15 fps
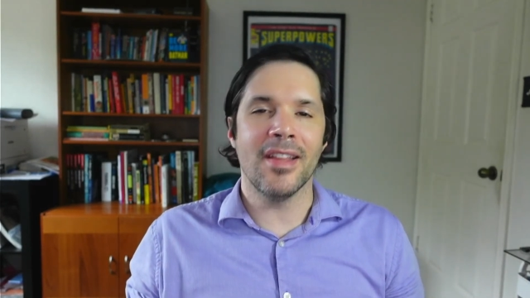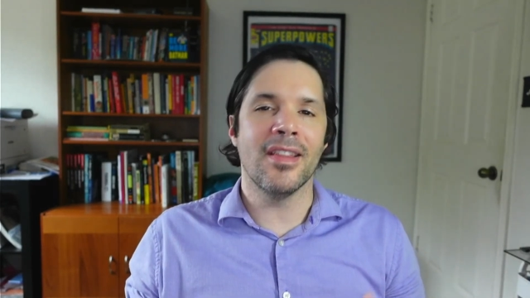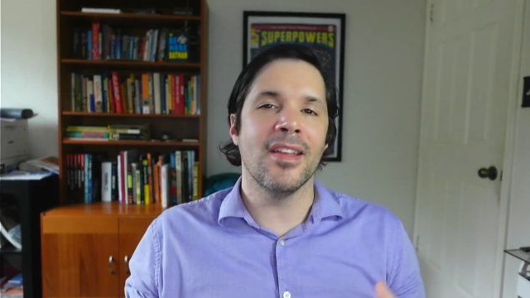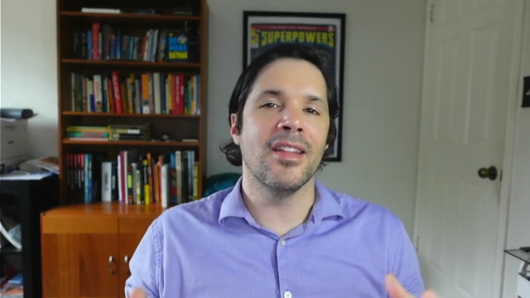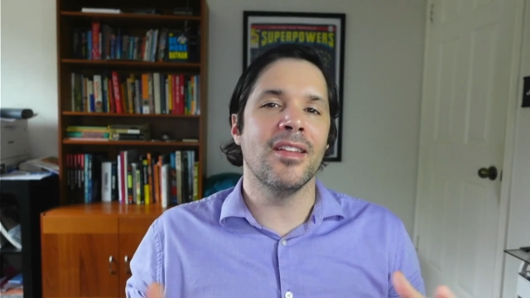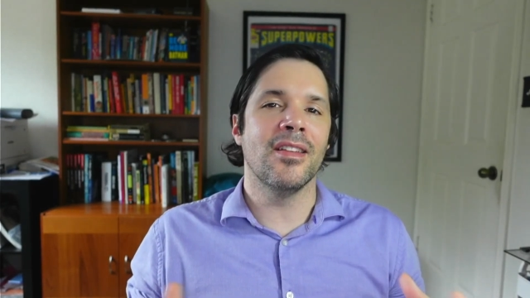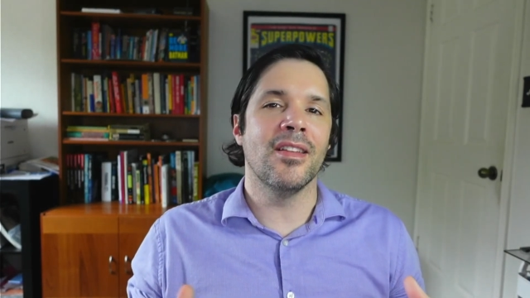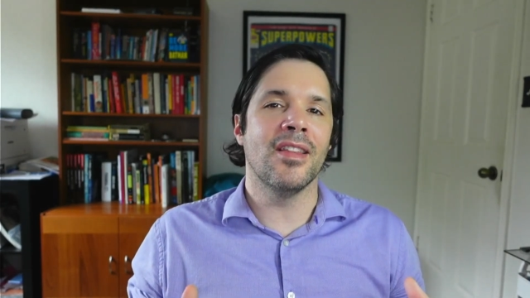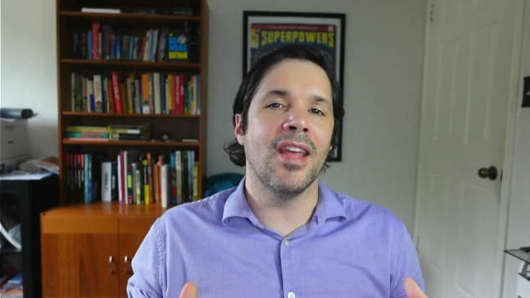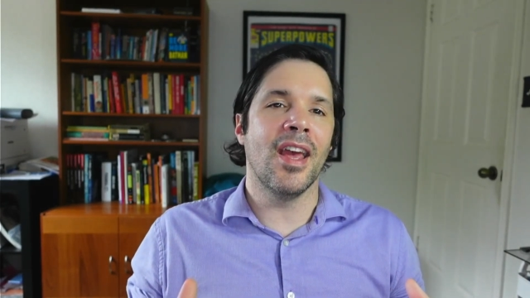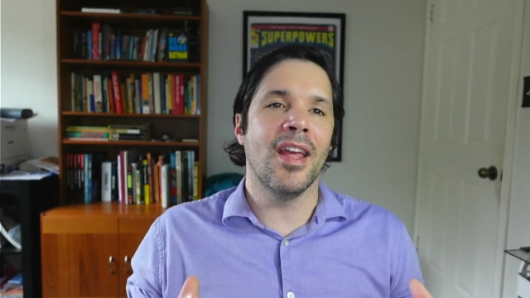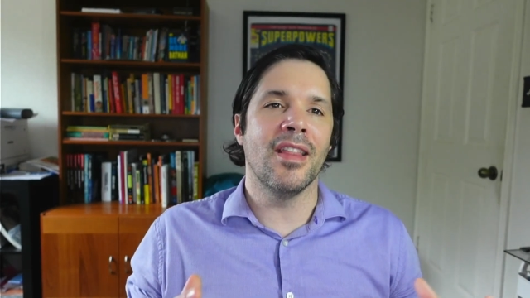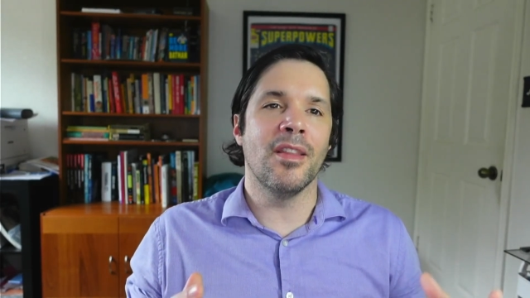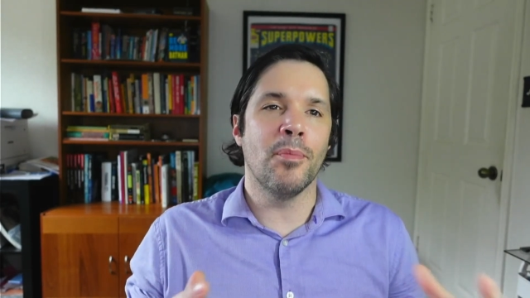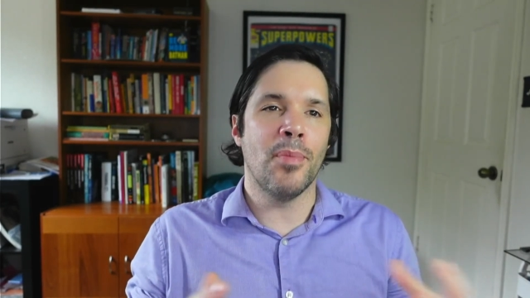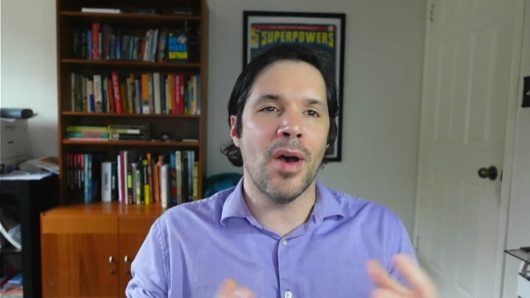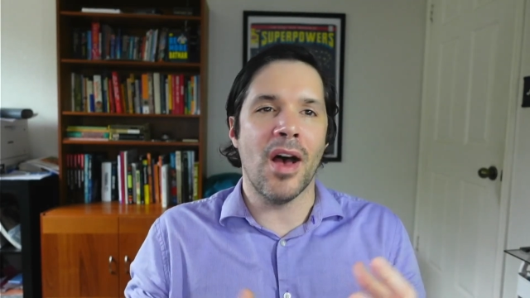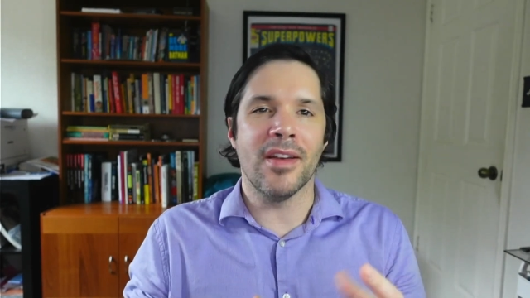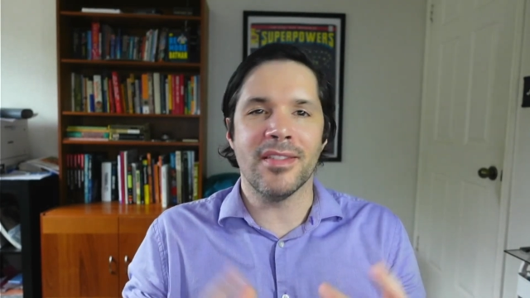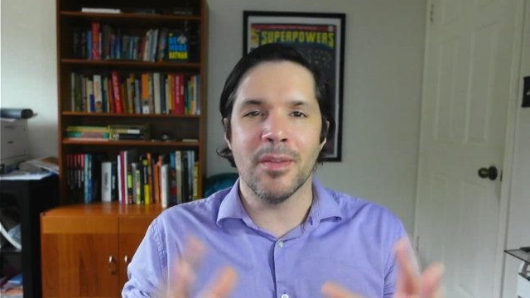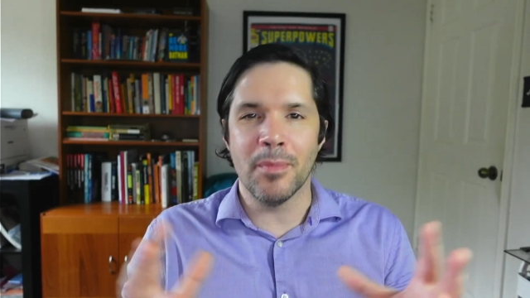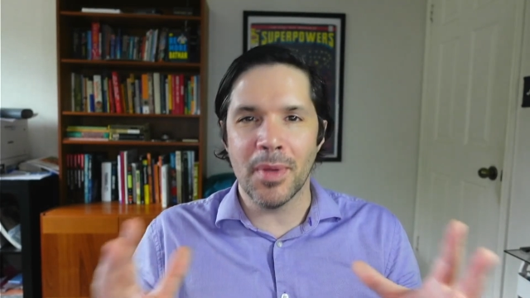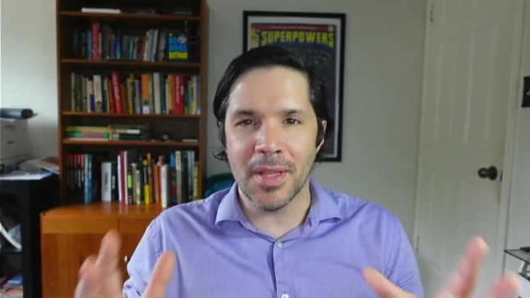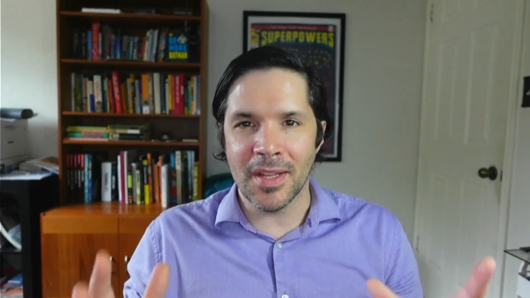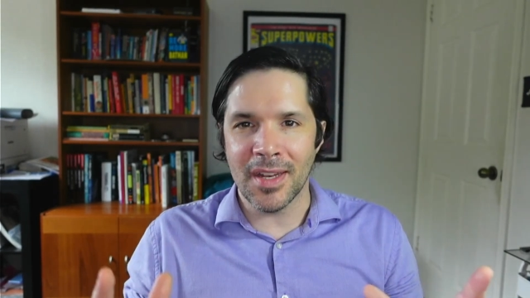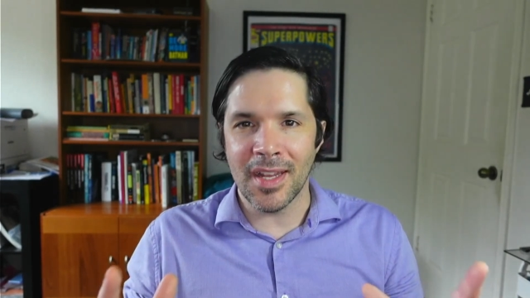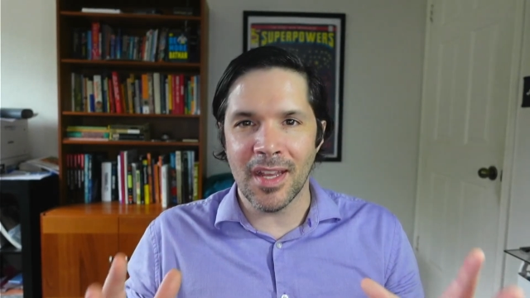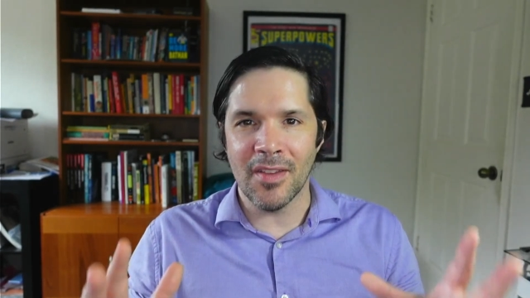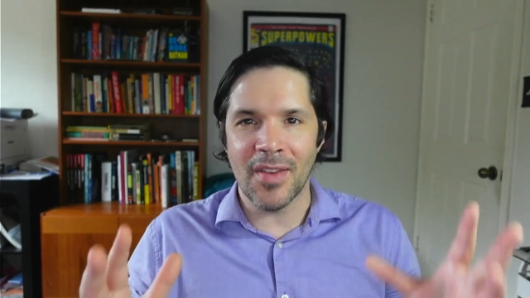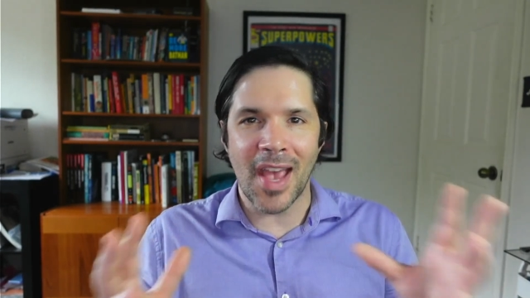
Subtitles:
That the possibility of